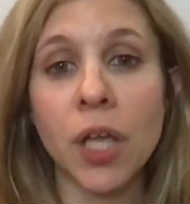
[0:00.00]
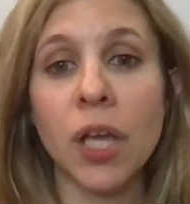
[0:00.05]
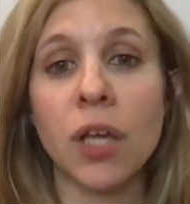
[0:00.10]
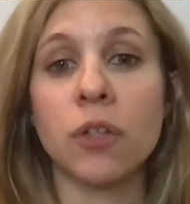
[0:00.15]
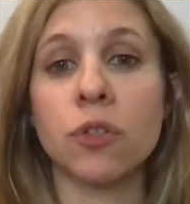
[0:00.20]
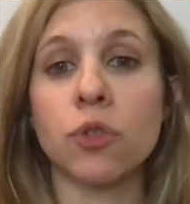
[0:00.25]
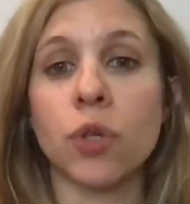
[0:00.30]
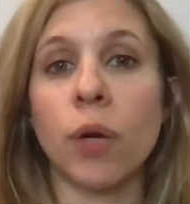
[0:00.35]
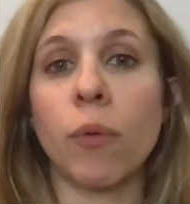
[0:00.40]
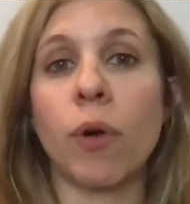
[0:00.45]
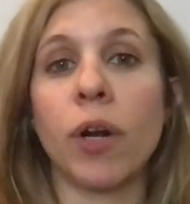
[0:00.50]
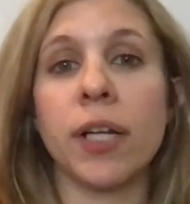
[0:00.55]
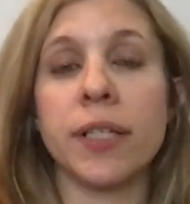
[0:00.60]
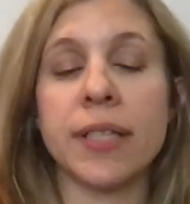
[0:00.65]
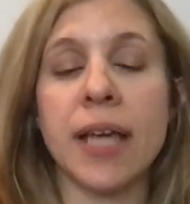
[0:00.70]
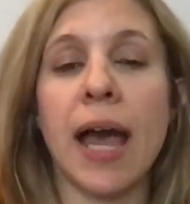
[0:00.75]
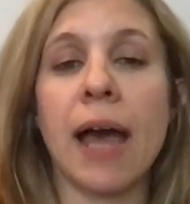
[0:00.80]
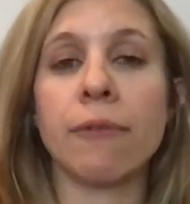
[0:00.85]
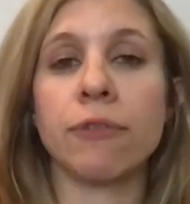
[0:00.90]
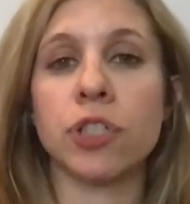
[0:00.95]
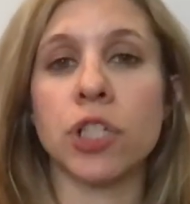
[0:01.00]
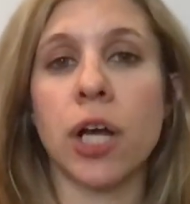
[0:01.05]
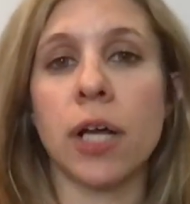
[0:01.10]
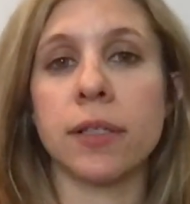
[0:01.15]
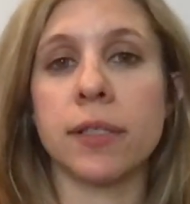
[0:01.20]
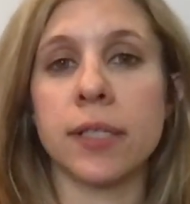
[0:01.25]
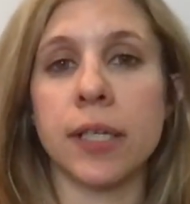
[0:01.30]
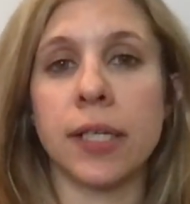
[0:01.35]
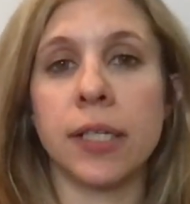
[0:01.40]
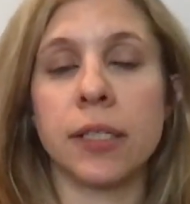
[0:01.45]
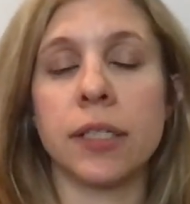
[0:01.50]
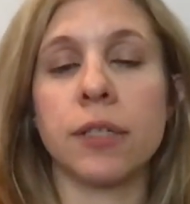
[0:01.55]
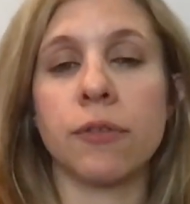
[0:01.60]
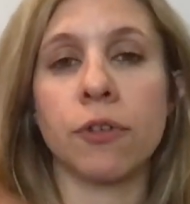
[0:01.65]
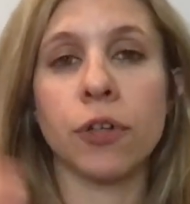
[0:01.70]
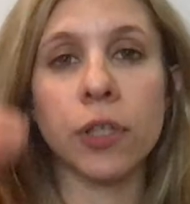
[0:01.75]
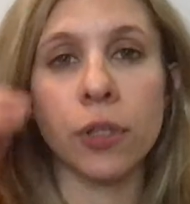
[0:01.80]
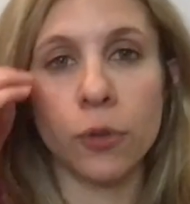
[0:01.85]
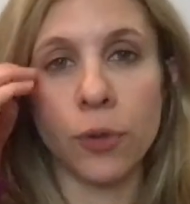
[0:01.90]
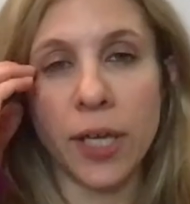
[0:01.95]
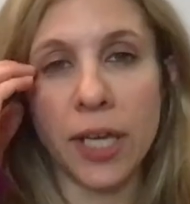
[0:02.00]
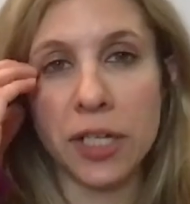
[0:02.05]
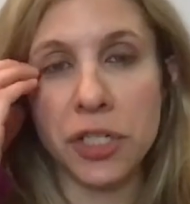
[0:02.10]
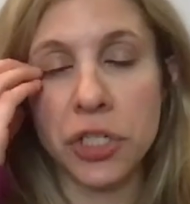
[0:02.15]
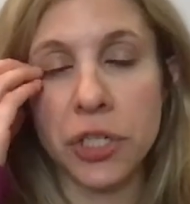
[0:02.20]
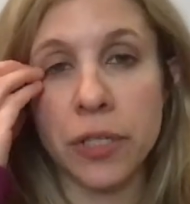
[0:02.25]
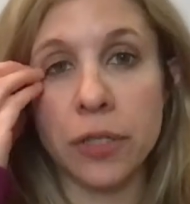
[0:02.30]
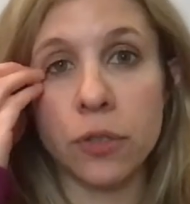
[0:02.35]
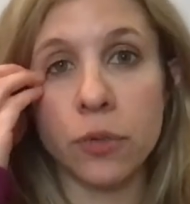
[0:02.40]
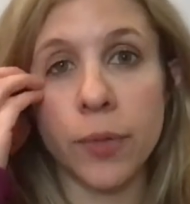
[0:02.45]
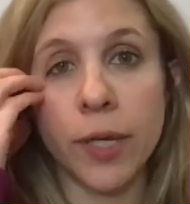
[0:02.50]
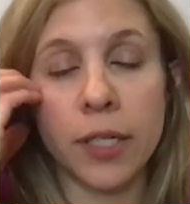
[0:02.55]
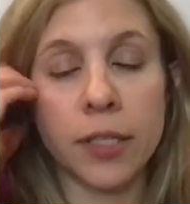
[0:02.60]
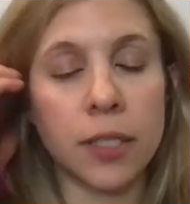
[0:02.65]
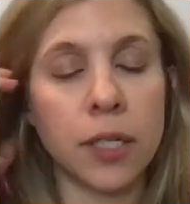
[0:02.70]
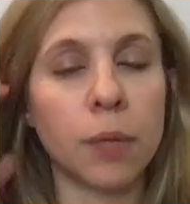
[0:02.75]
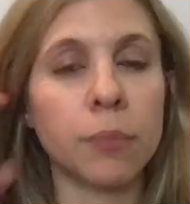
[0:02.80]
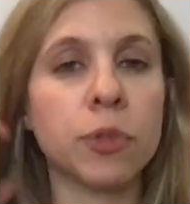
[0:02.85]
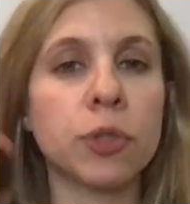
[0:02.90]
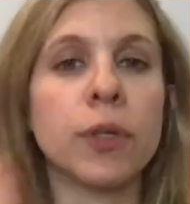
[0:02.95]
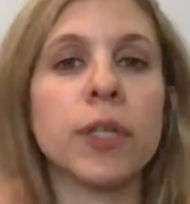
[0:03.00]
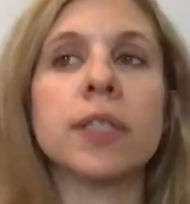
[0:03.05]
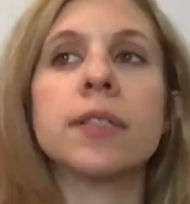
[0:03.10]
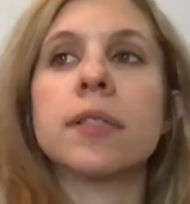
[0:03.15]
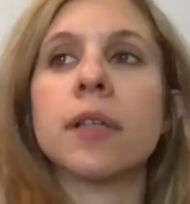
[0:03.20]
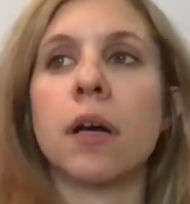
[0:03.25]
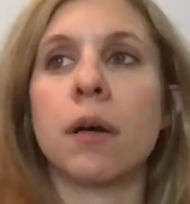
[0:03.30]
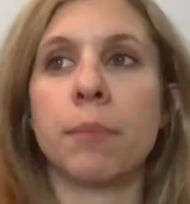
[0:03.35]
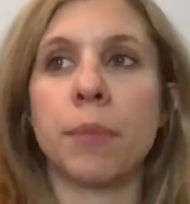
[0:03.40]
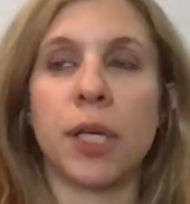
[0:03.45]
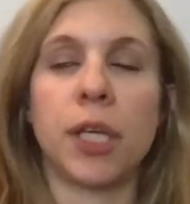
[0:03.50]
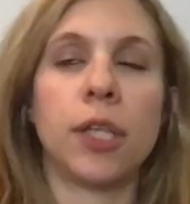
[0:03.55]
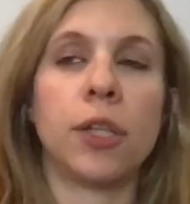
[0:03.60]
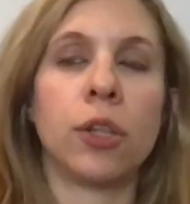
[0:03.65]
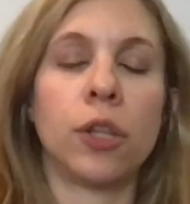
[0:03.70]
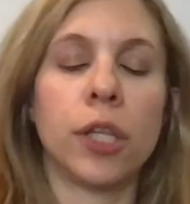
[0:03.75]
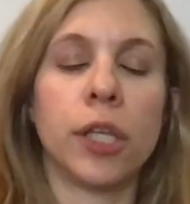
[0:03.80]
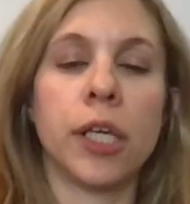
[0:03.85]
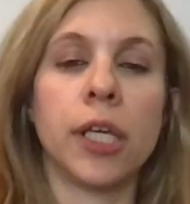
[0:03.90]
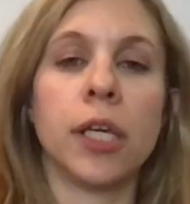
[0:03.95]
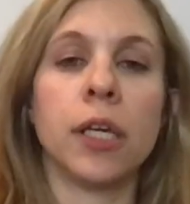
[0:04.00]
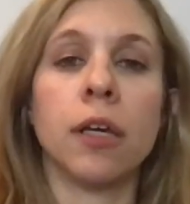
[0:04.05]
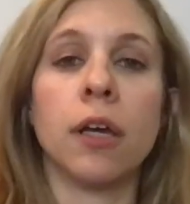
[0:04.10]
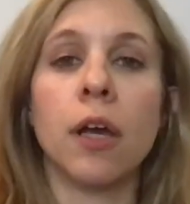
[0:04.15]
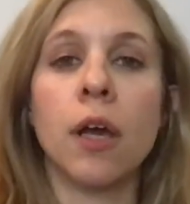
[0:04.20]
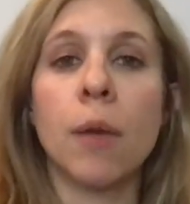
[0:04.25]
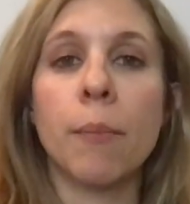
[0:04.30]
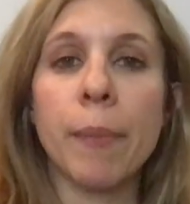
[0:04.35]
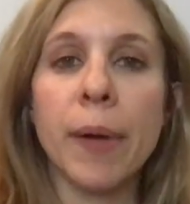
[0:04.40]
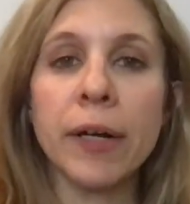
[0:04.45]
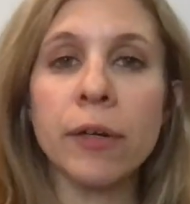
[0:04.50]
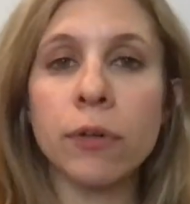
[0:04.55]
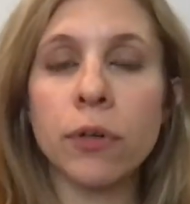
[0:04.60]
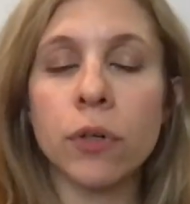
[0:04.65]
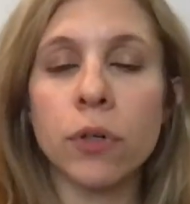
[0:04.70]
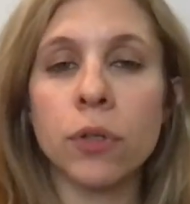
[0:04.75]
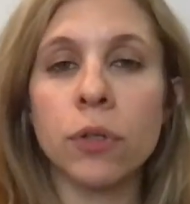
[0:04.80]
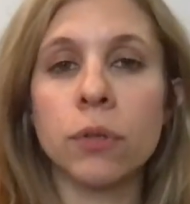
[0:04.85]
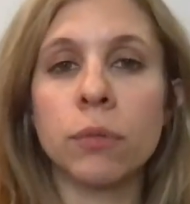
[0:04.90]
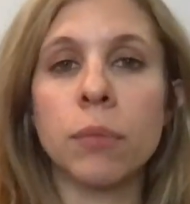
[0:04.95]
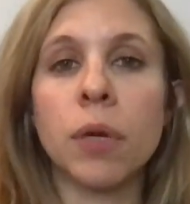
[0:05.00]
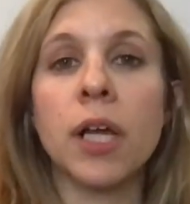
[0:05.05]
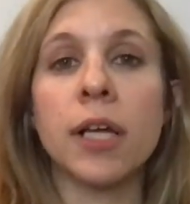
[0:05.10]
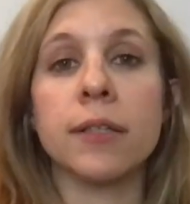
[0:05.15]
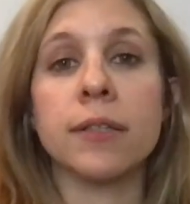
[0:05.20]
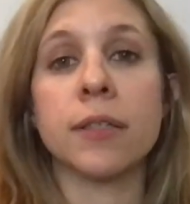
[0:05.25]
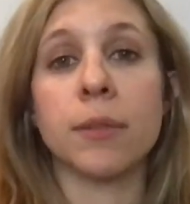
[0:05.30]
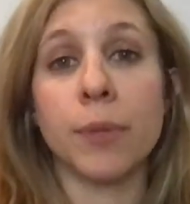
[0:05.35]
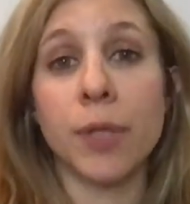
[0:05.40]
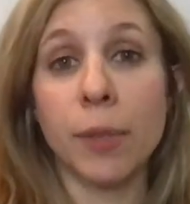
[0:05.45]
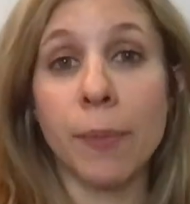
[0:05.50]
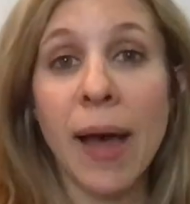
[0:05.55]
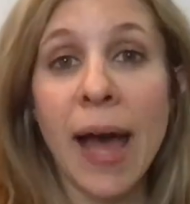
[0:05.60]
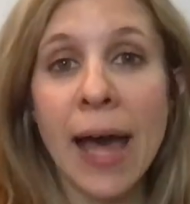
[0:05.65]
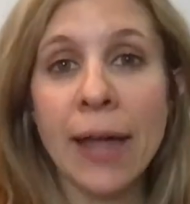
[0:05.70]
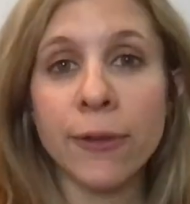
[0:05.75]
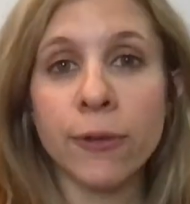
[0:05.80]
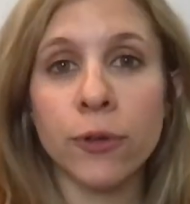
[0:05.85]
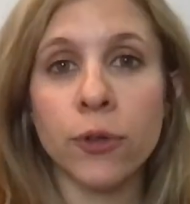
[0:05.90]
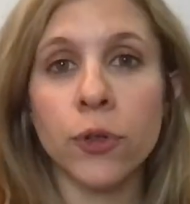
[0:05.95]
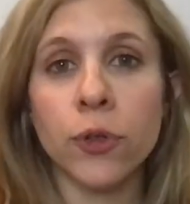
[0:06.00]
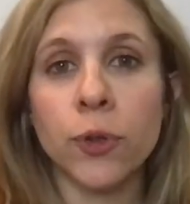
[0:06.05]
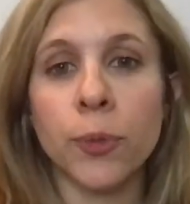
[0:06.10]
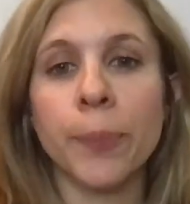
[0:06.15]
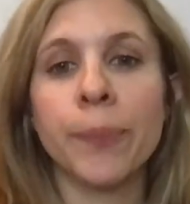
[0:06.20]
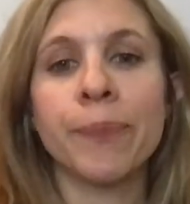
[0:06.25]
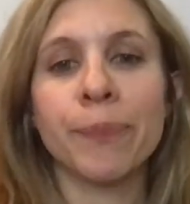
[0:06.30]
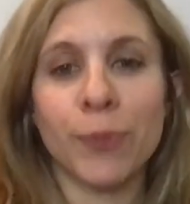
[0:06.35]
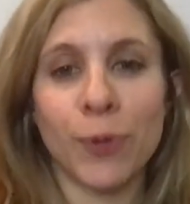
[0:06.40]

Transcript: So I wanted to have shots like in different locations. We ended up doing some in the bedroom, some in the bathroom.